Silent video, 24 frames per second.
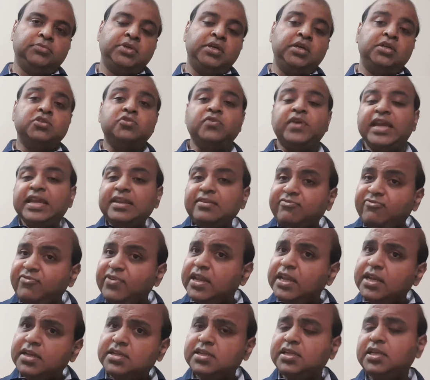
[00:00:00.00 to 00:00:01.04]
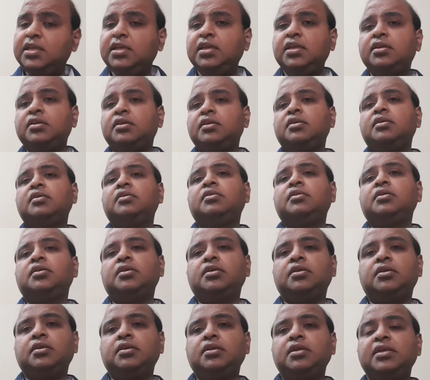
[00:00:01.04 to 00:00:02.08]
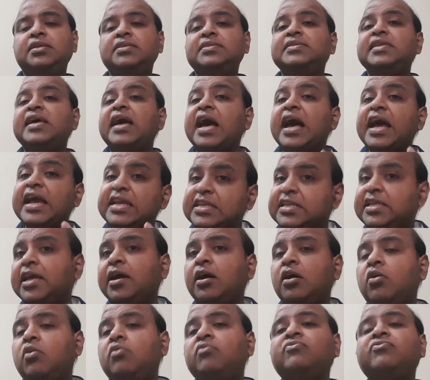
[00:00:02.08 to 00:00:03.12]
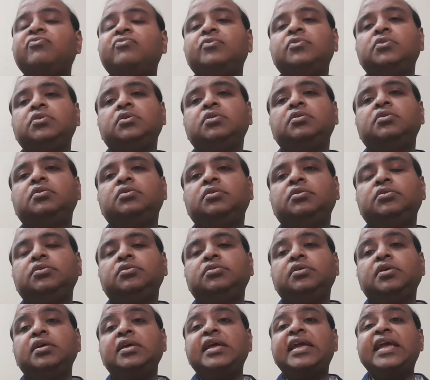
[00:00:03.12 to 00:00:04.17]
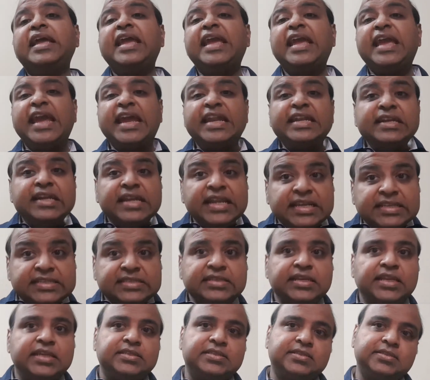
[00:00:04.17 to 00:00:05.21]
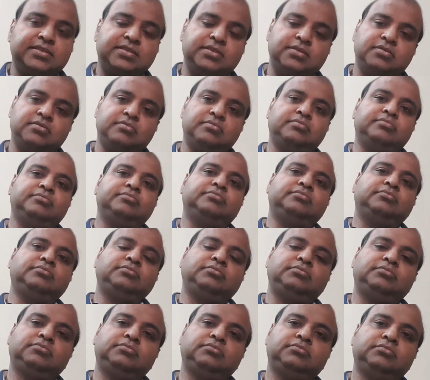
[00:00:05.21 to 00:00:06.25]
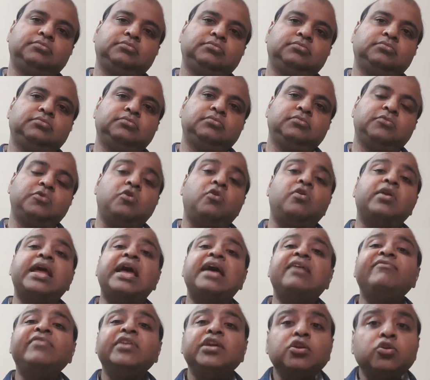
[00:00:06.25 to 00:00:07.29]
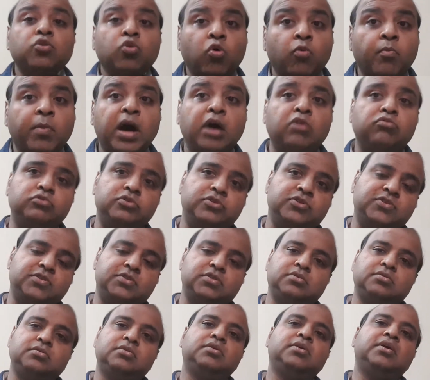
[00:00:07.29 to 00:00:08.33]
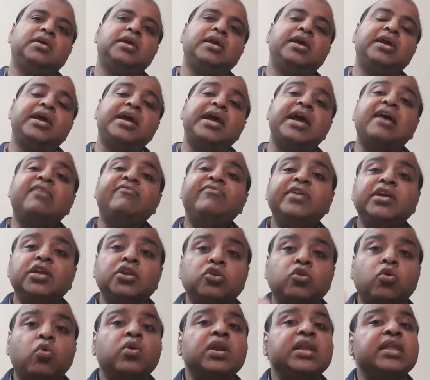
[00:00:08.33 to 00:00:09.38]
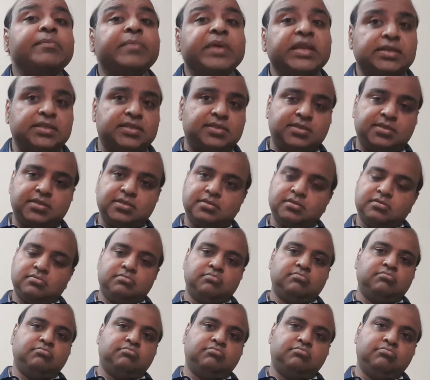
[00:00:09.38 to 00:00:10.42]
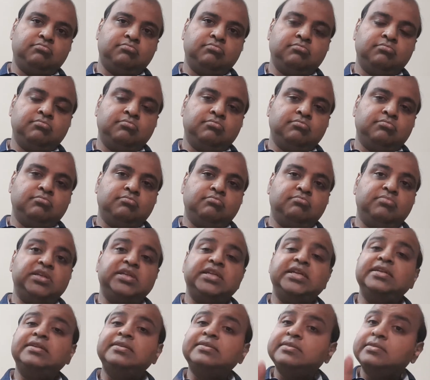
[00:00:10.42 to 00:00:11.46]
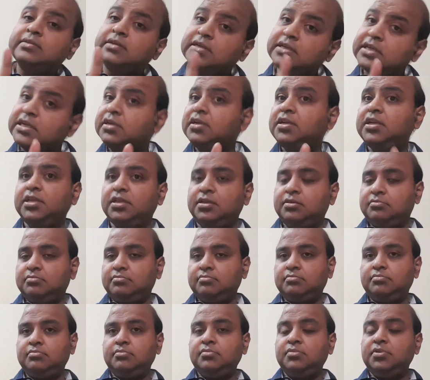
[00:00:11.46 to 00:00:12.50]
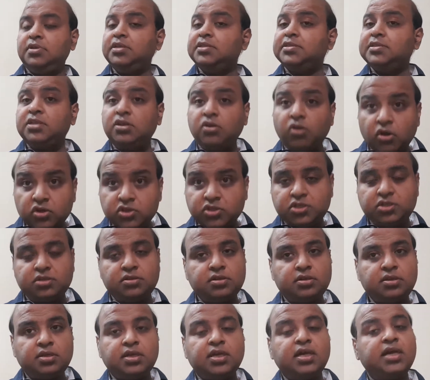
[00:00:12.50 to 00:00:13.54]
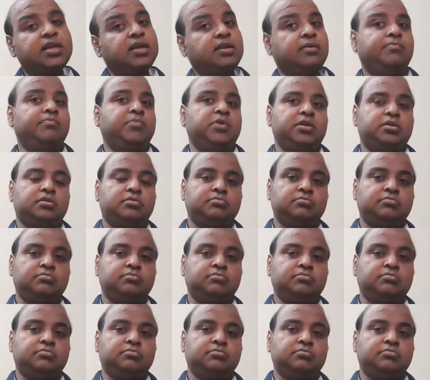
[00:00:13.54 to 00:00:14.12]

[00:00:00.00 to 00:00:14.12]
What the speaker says: So infinity is the idea of endlessness, or having no bounds, having no limits, but it certainly is not a number.